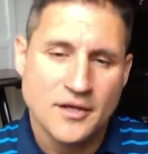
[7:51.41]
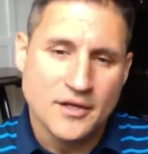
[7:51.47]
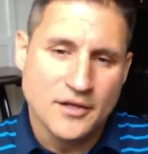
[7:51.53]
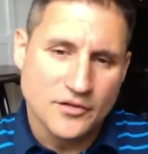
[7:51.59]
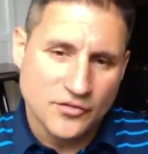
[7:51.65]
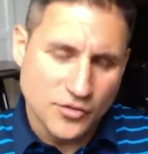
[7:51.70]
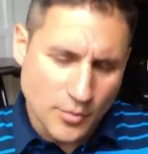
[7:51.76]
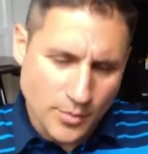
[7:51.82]

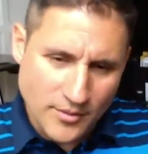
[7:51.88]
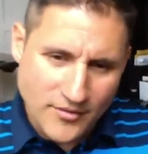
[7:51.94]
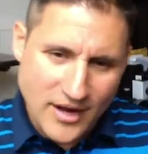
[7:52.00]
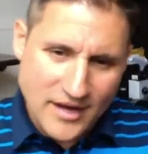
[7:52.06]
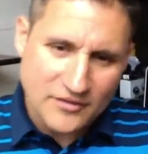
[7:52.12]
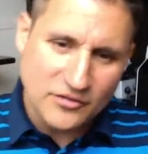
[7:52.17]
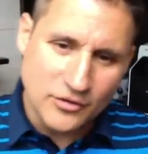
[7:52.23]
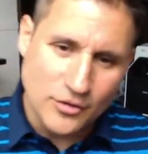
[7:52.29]

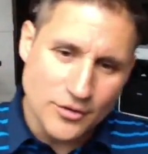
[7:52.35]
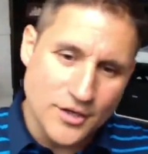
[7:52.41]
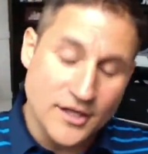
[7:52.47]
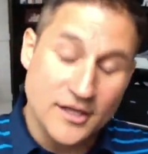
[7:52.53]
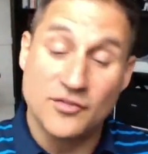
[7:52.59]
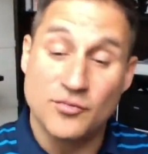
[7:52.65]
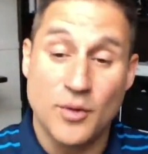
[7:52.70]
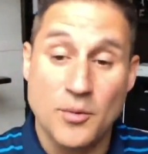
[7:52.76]
Supervised learning
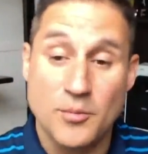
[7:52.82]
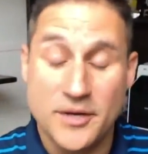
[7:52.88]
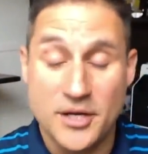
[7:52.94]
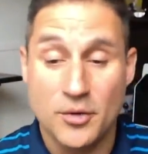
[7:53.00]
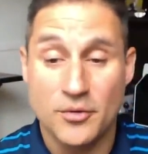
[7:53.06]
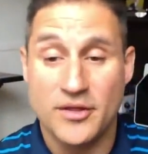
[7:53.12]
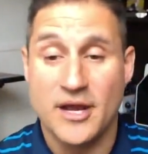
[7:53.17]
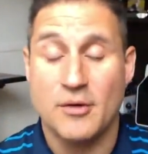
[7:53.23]
is when we know the